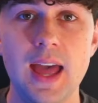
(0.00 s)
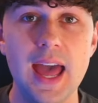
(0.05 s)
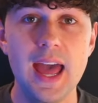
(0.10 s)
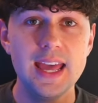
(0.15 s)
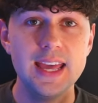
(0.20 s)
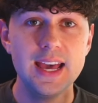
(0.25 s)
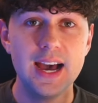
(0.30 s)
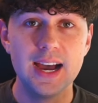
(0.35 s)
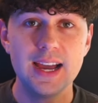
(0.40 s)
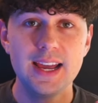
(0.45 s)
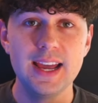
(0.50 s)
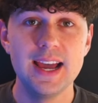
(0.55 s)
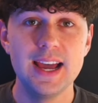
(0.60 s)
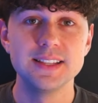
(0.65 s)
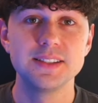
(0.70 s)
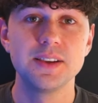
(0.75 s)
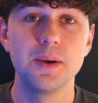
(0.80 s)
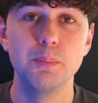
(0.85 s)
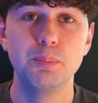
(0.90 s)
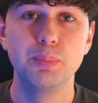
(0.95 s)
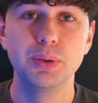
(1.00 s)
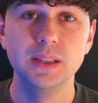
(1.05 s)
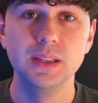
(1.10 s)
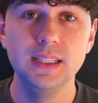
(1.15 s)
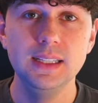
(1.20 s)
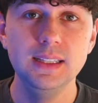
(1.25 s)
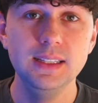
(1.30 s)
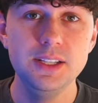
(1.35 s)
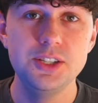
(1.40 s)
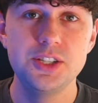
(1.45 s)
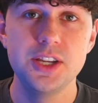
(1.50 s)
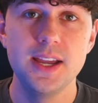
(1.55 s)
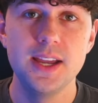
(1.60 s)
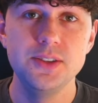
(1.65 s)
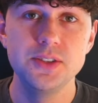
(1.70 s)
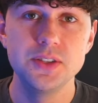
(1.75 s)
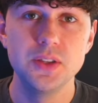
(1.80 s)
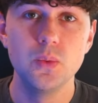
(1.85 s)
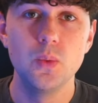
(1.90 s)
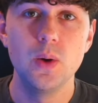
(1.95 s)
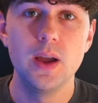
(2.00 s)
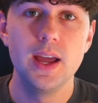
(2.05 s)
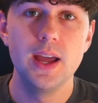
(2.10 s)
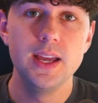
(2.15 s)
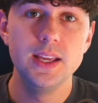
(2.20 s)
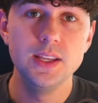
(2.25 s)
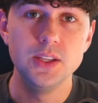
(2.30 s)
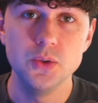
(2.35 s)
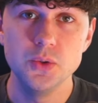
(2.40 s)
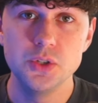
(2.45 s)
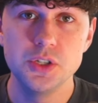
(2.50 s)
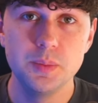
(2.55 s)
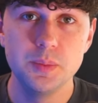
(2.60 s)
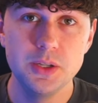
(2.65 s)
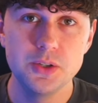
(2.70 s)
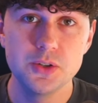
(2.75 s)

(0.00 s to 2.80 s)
AI has completely changed the way you should be